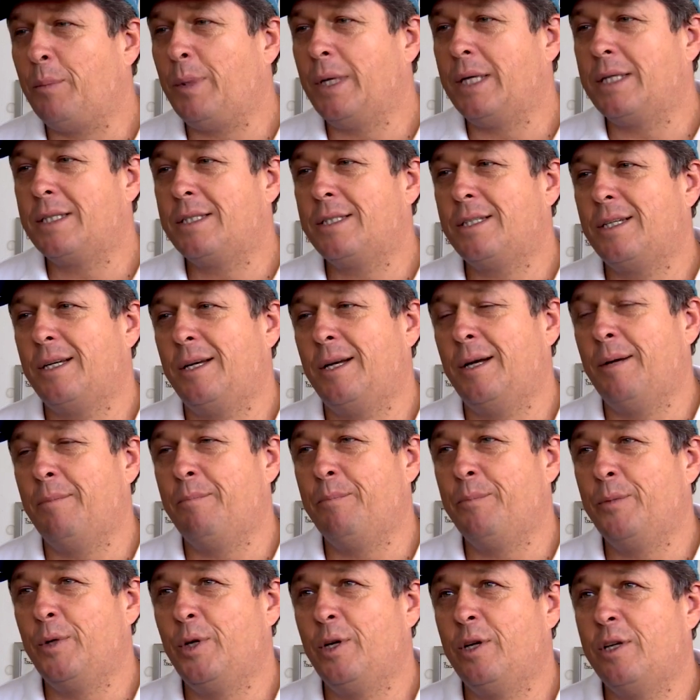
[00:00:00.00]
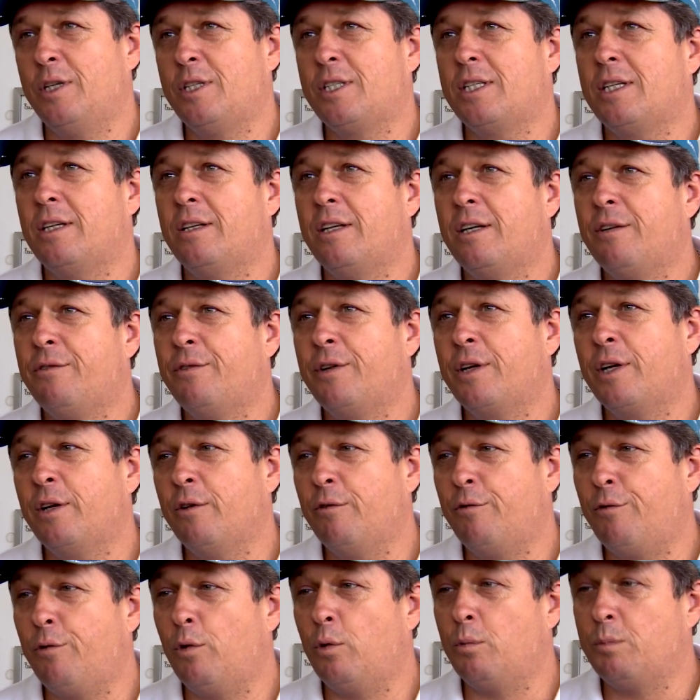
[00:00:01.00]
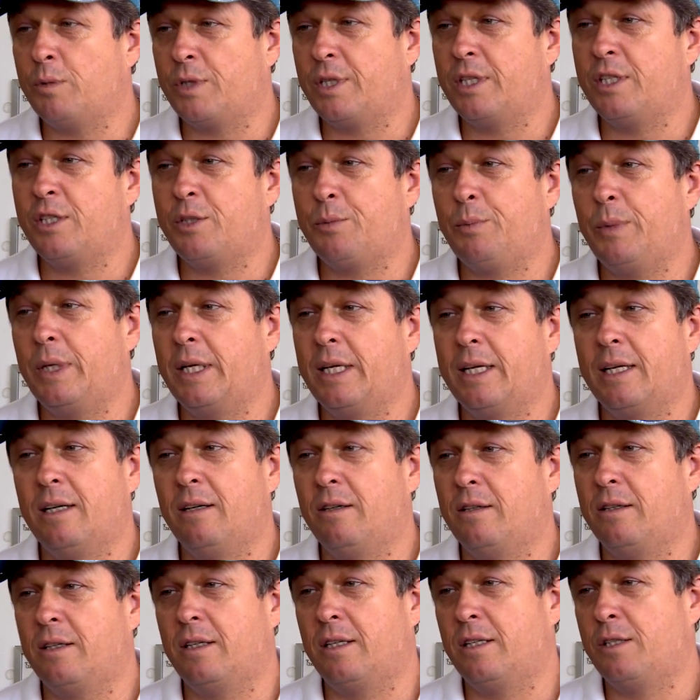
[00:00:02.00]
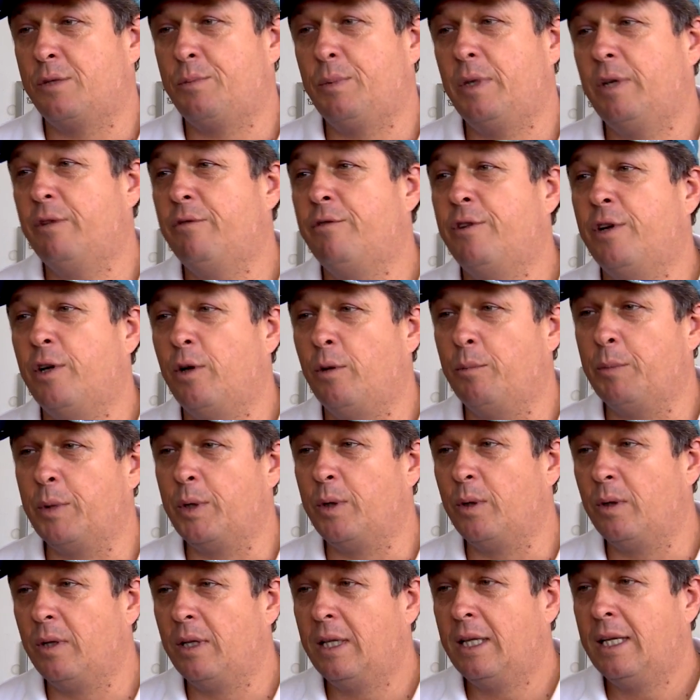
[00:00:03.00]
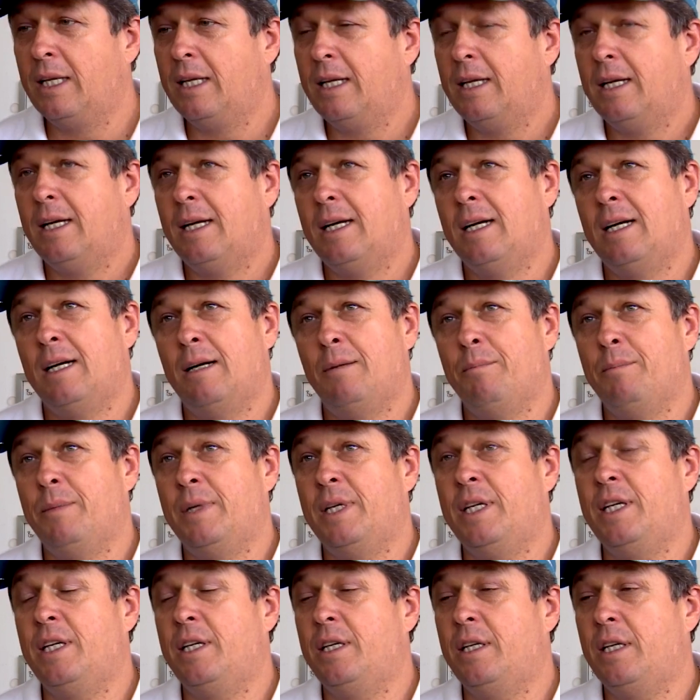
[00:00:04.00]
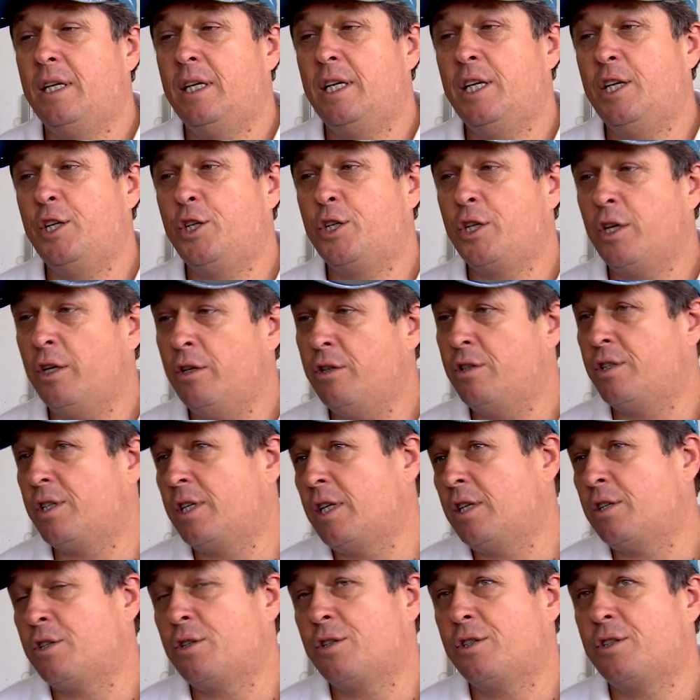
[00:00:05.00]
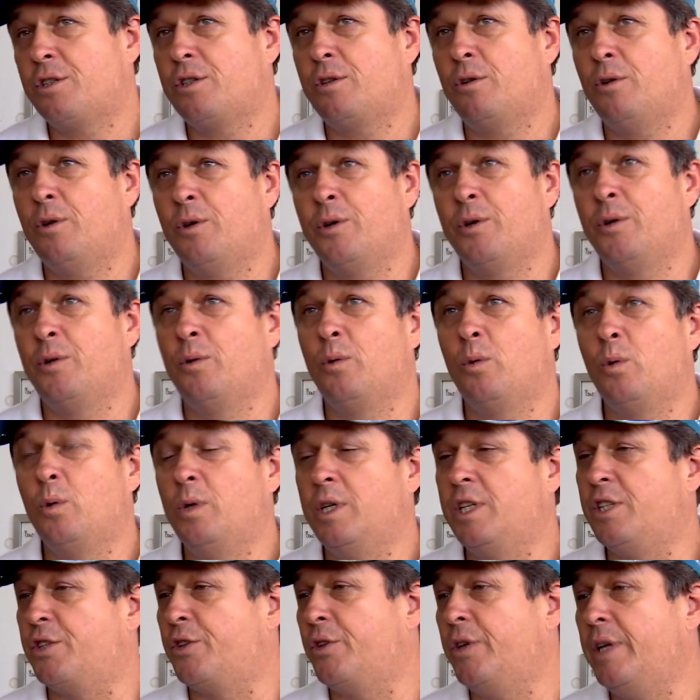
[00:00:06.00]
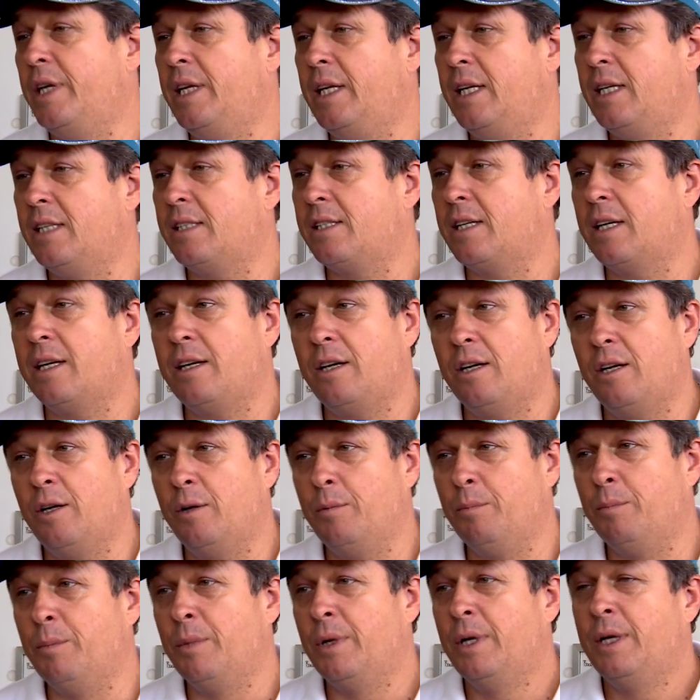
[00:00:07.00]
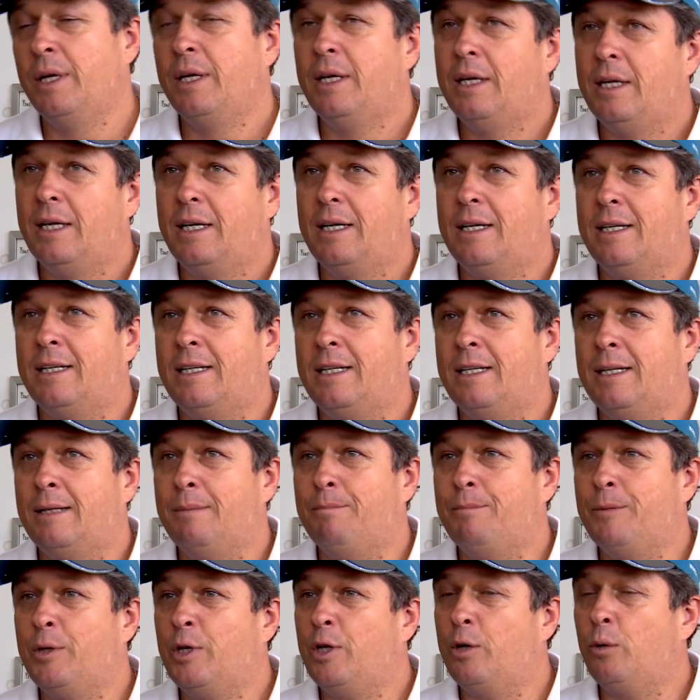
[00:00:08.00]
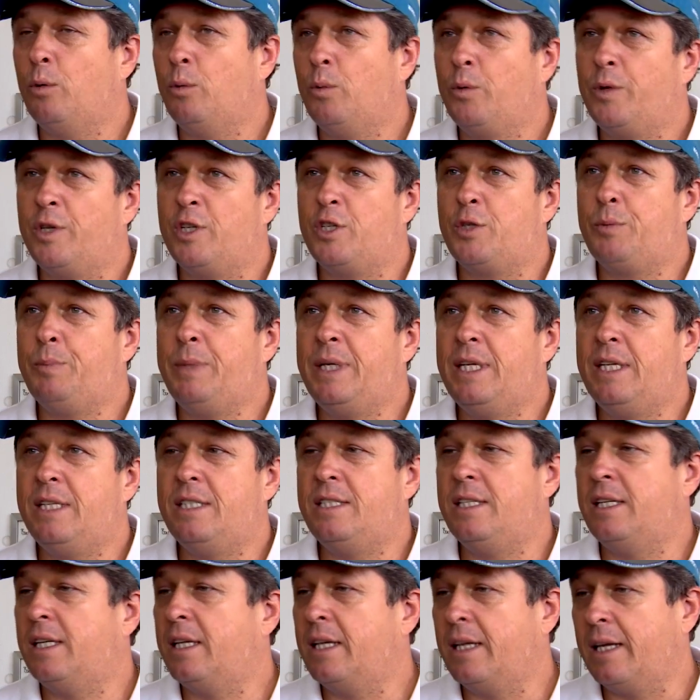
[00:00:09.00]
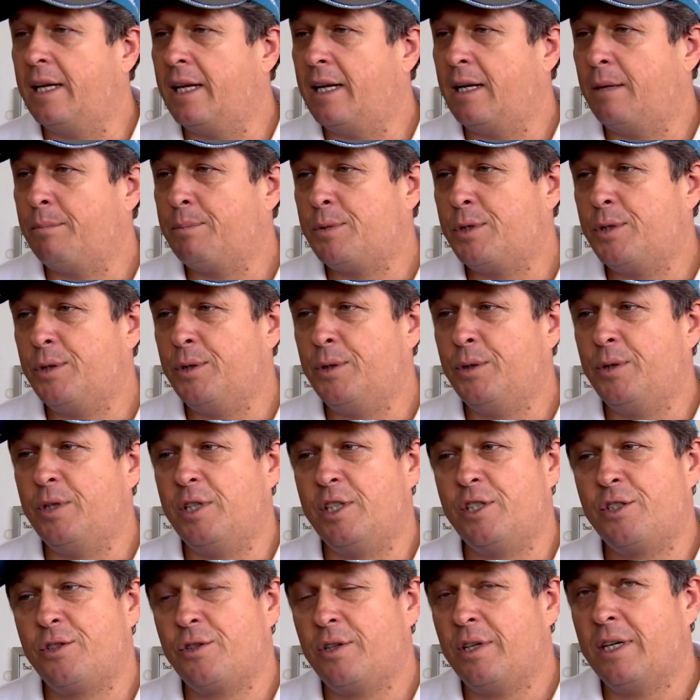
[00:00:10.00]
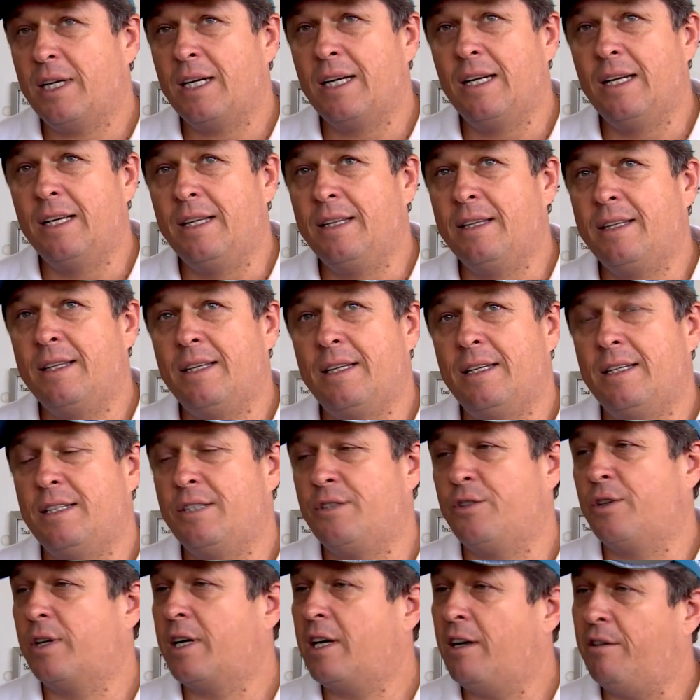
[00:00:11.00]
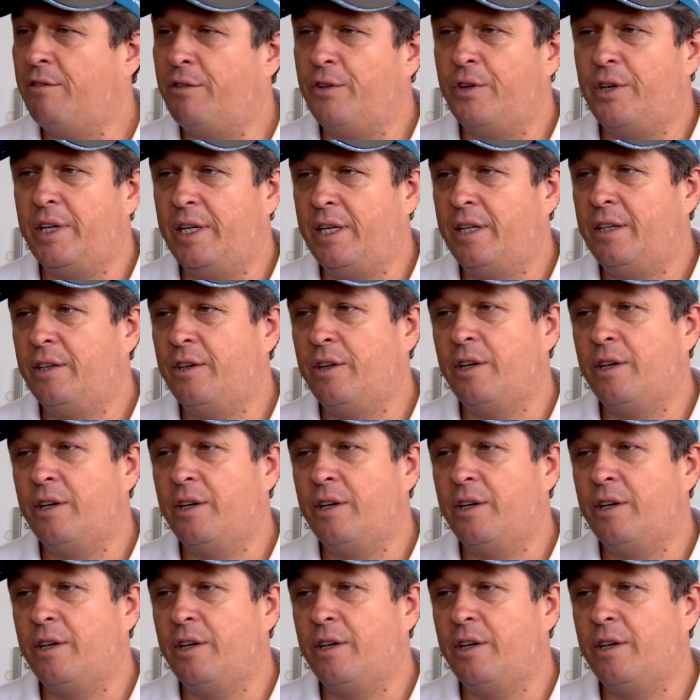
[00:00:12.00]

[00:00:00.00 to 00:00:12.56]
but his South African form since being gelded has been phenomenal. He shows us on all his readings at home, the speeds he can get up to, his stride length, his recovery,